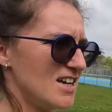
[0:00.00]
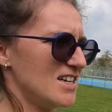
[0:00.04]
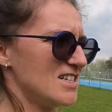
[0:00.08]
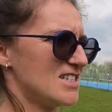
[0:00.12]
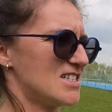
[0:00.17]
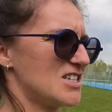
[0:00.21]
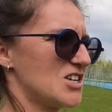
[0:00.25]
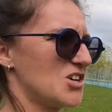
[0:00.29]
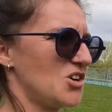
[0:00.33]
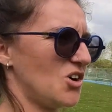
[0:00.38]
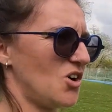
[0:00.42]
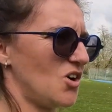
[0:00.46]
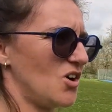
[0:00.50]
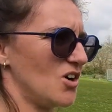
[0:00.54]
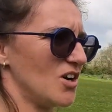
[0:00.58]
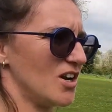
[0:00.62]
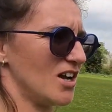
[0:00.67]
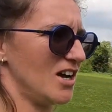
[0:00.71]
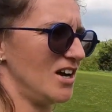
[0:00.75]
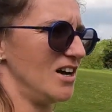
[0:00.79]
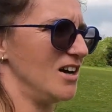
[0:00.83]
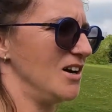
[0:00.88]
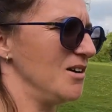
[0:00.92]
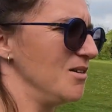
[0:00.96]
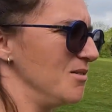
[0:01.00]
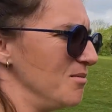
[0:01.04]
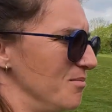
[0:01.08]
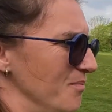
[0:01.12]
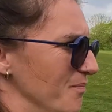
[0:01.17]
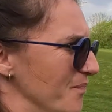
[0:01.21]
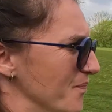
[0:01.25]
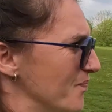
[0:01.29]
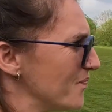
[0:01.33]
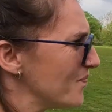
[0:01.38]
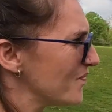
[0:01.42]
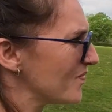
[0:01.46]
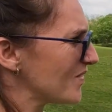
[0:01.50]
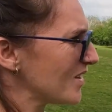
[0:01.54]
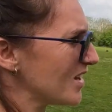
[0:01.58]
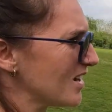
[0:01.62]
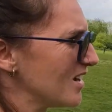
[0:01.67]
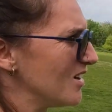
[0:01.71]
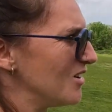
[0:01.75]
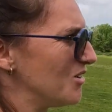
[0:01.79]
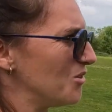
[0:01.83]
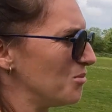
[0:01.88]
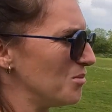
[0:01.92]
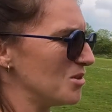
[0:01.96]
It's got
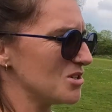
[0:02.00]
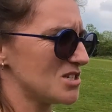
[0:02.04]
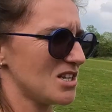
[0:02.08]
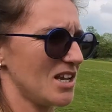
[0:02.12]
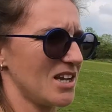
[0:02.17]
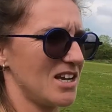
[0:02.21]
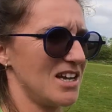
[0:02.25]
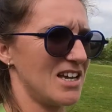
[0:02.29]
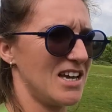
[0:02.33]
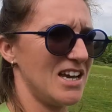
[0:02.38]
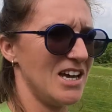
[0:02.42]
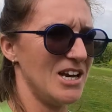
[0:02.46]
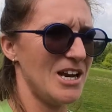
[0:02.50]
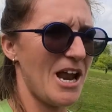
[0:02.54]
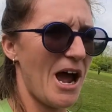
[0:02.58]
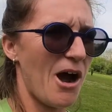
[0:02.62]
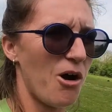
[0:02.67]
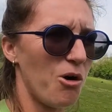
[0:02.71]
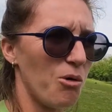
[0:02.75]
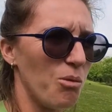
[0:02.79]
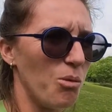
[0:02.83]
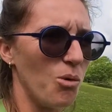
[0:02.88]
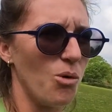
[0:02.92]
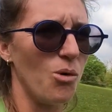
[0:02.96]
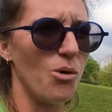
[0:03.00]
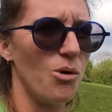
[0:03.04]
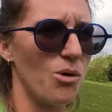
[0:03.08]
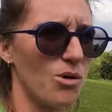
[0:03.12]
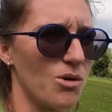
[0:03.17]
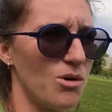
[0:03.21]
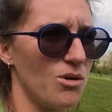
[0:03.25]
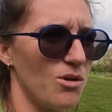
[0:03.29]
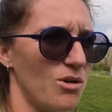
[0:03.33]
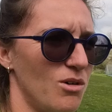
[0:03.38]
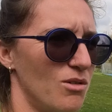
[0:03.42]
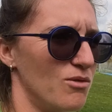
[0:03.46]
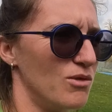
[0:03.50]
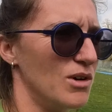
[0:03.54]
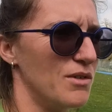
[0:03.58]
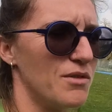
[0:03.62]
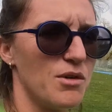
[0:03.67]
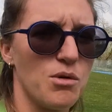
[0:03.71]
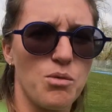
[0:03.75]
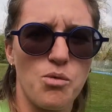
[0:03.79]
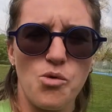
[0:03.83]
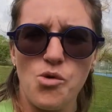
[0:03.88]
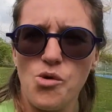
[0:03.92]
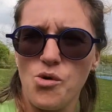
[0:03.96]
almost like a canal walk or a
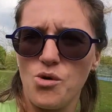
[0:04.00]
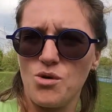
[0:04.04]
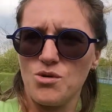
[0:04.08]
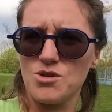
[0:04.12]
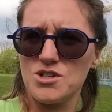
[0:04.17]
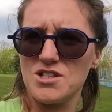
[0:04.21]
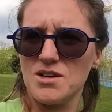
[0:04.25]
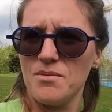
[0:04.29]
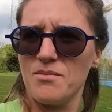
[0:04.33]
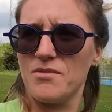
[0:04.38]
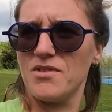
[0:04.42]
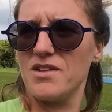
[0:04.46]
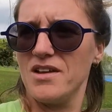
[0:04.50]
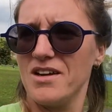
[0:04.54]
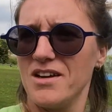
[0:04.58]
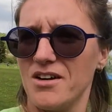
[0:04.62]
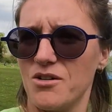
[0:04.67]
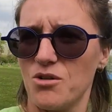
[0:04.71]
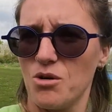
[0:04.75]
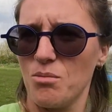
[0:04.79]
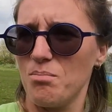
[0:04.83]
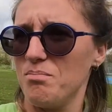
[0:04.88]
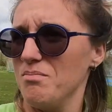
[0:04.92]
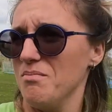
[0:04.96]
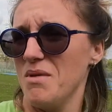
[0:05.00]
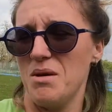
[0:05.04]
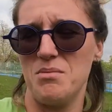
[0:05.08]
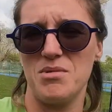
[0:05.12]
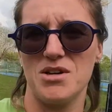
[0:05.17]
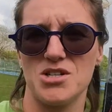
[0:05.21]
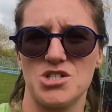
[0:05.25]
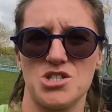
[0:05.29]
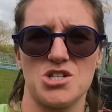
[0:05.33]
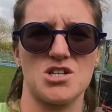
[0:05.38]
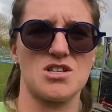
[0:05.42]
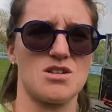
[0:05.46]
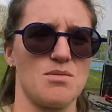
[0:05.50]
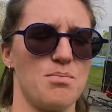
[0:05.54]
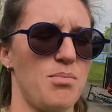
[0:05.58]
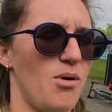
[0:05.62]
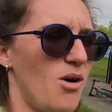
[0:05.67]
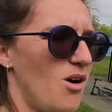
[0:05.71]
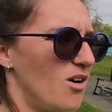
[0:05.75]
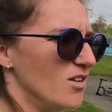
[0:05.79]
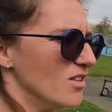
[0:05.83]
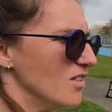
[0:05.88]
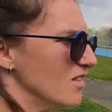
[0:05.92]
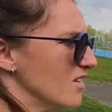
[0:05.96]
river walk or something, or maybe it's just a
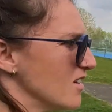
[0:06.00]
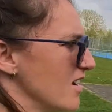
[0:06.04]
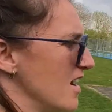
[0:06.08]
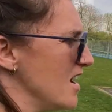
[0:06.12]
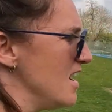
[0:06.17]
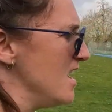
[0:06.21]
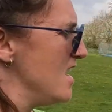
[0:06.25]
pond.